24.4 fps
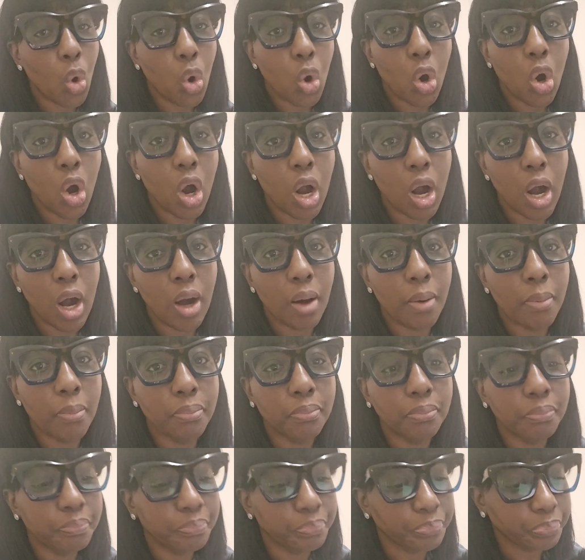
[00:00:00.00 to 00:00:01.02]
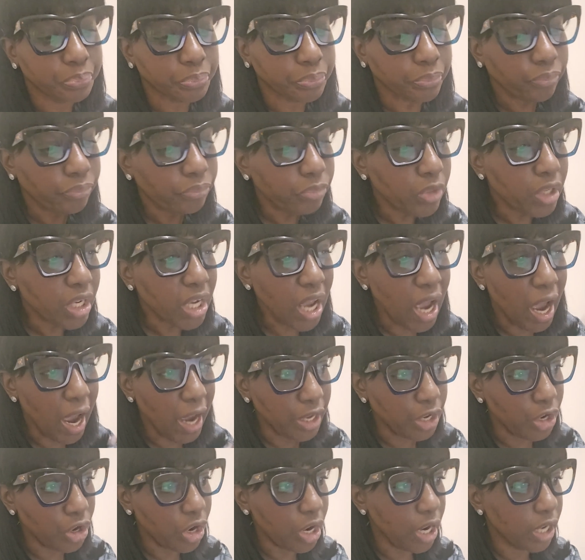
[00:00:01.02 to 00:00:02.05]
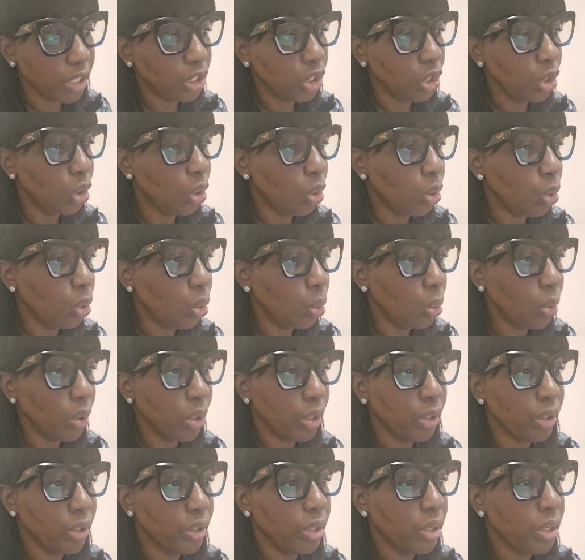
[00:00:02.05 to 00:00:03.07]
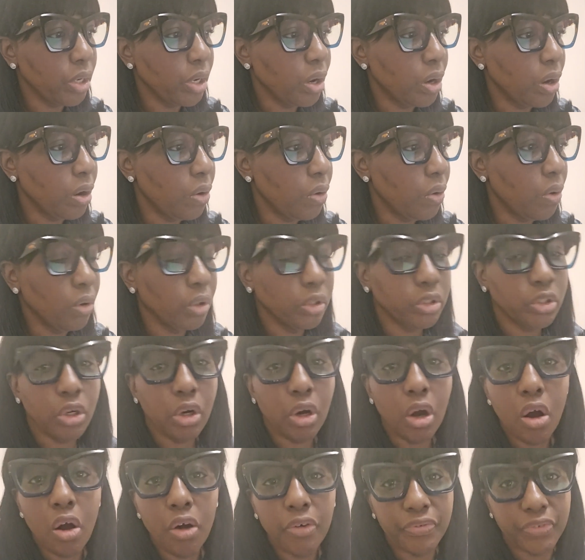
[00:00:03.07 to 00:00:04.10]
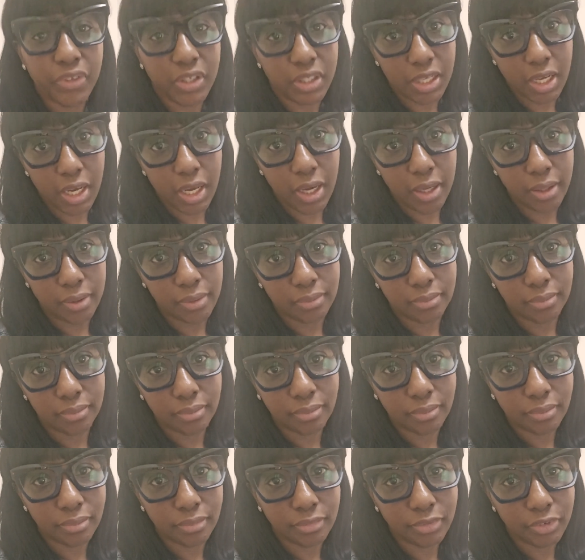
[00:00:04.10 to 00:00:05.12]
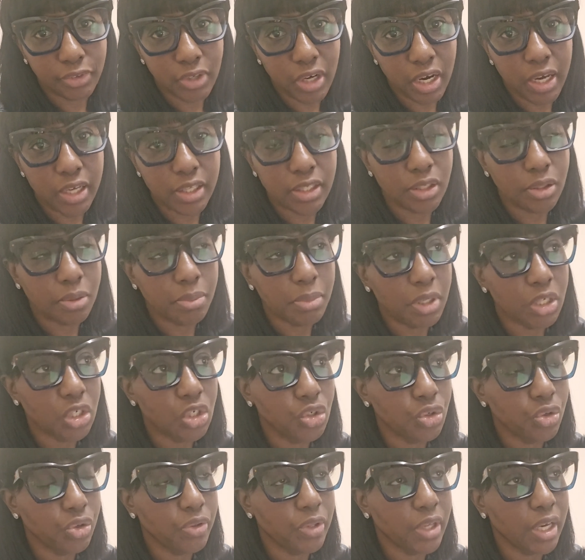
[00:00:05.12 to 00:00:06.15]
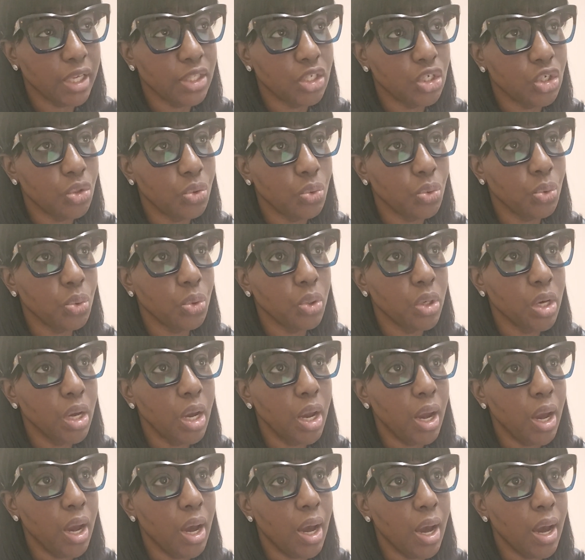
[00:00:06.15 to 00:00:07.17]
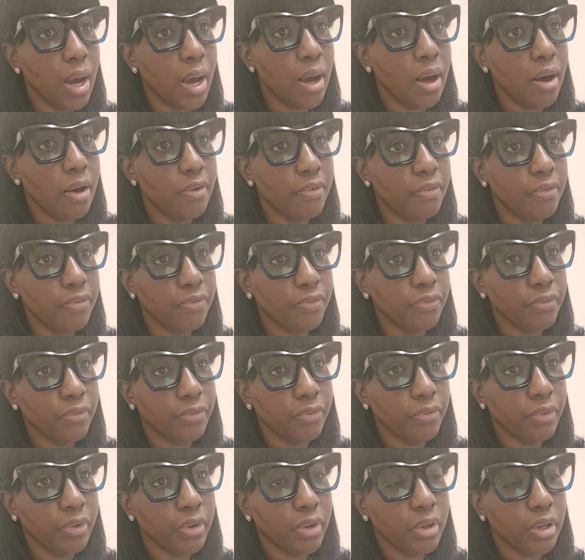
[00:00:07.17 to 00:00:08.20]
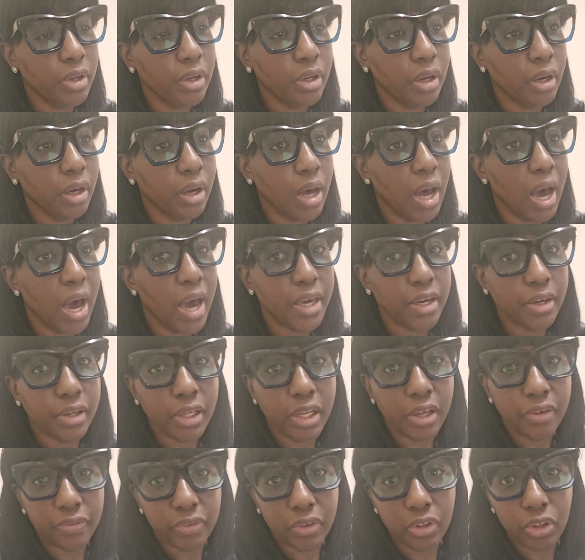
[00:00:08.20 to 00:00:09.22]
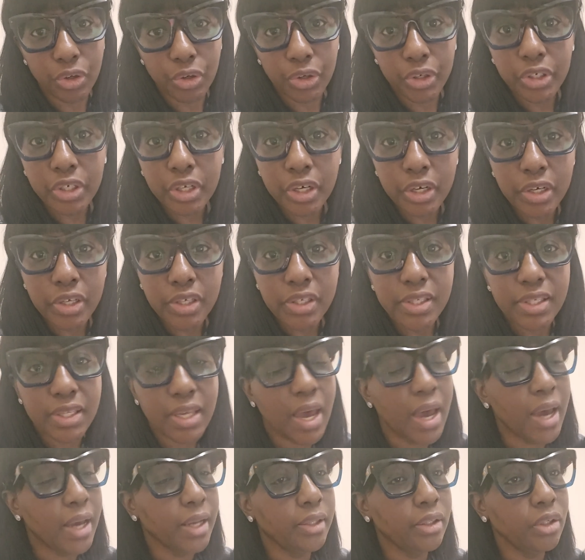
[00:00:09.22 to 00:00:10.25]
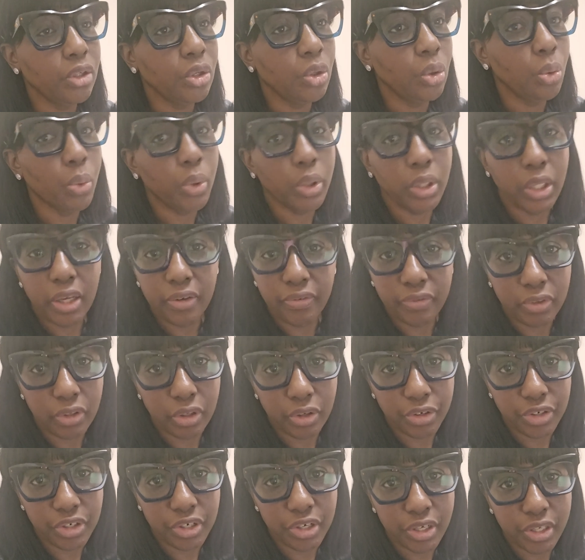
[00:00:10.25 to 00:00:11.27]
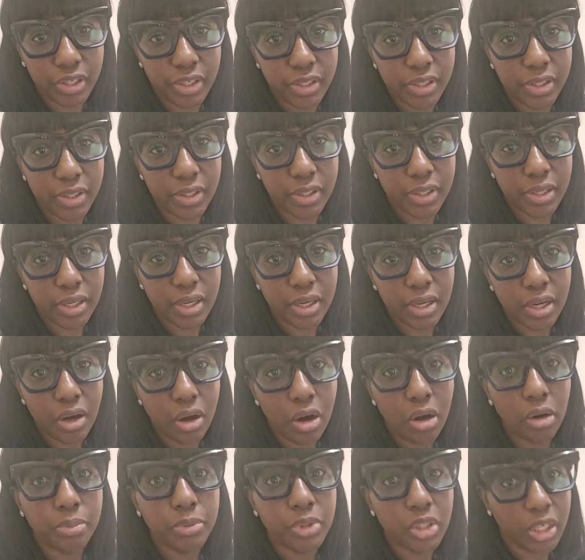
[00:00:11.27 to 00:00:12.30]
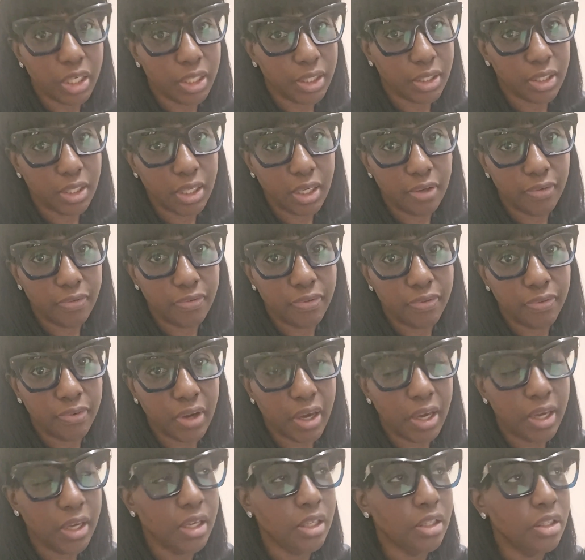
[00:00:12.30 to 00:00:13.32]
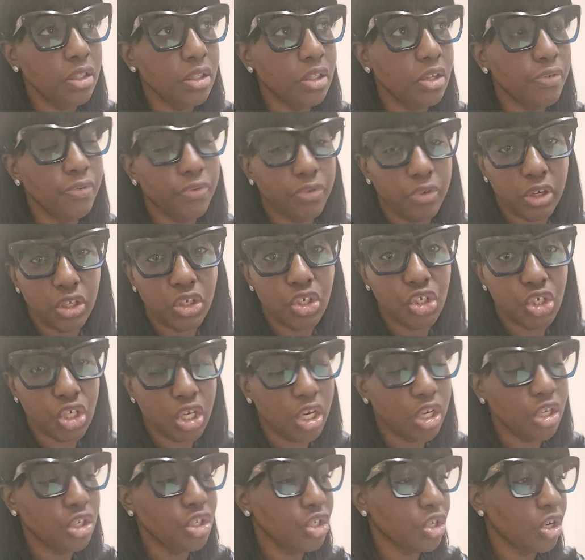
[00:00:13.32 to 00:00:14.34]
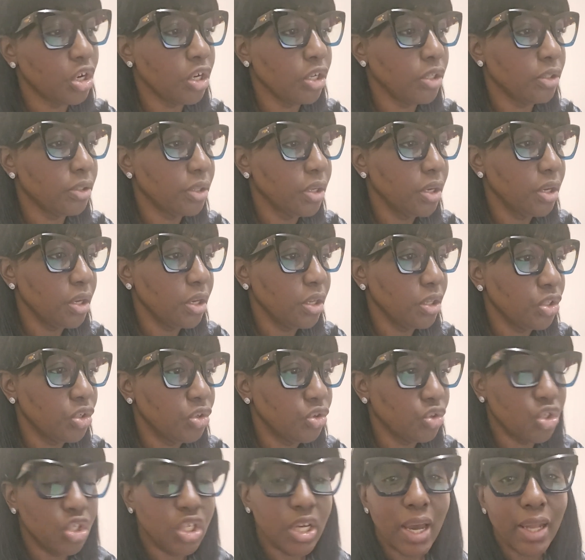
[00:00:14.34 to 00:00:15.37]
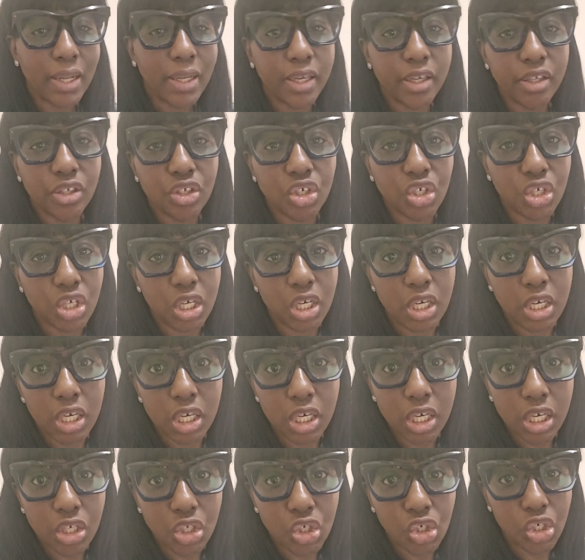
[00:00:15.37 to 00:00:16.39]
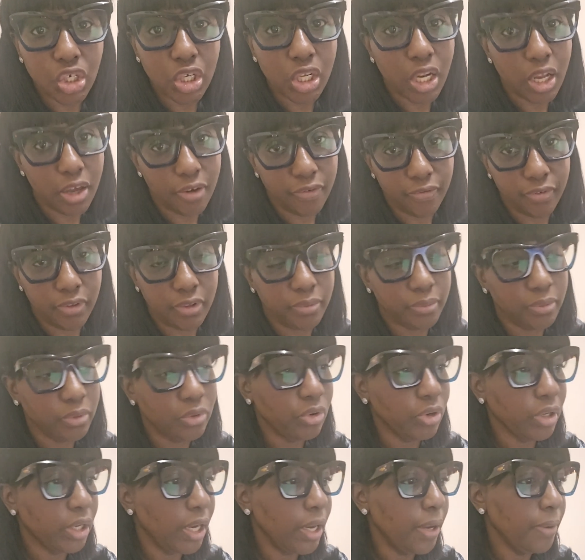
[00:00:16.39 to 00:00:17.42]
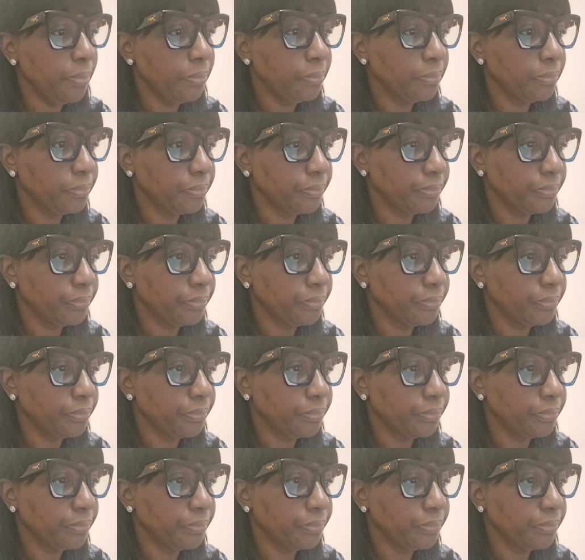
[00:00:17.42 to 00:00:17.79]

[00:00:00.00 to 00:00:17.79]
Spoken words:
and lower order of the day, right? So make sure that you have higher level learners and lower level learners objective in differentiation to challenge each level, okay?